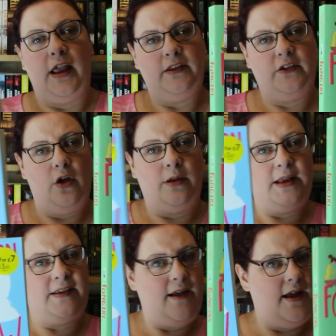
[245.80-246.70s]
It's got to
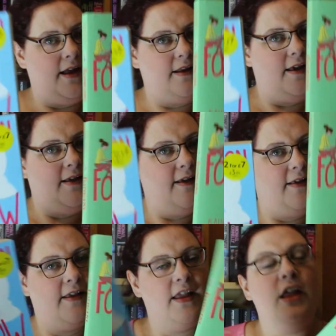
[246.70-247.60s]
be done.
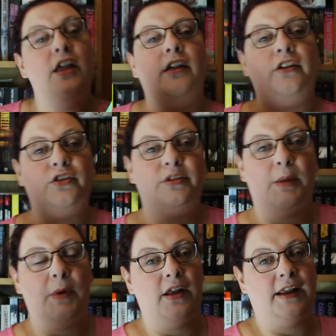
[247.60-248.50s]
Usually my
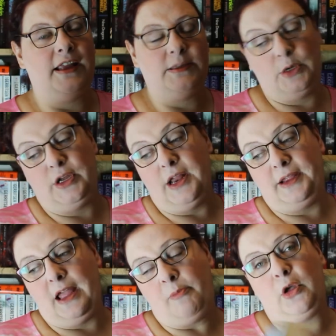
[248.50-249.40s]
partner gets a book and I
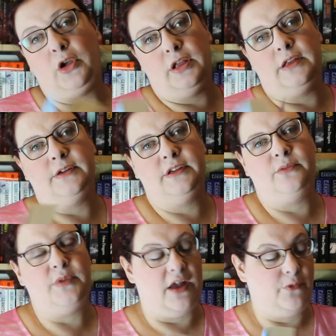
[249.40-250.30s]
get a book, and
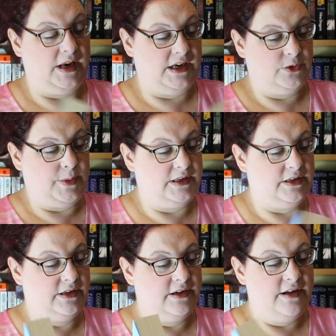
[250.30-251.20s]
we have one each, but
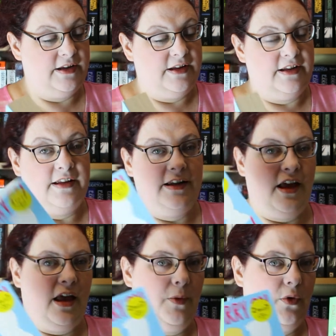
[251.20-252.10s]

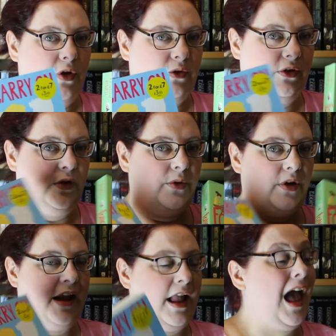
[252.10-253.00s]
I bought those two.
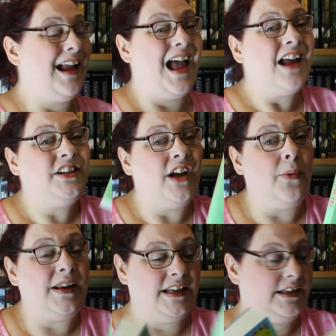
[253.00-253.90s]
I actually can't
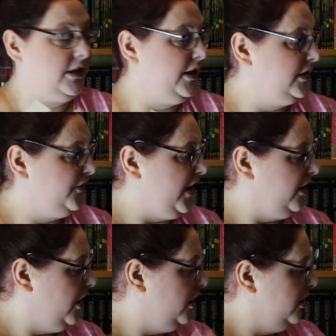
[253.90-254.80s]
wait to get stuck into
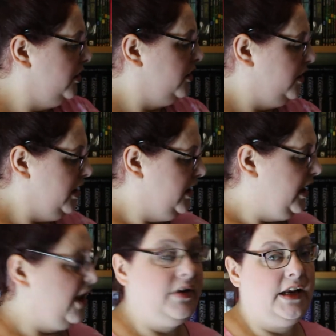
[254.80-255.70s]
Fangirl.
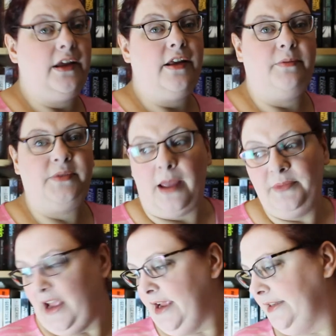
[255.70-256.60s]
I really can't. I'm
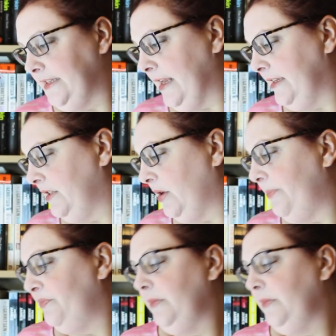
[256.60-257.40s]
dying to get into it.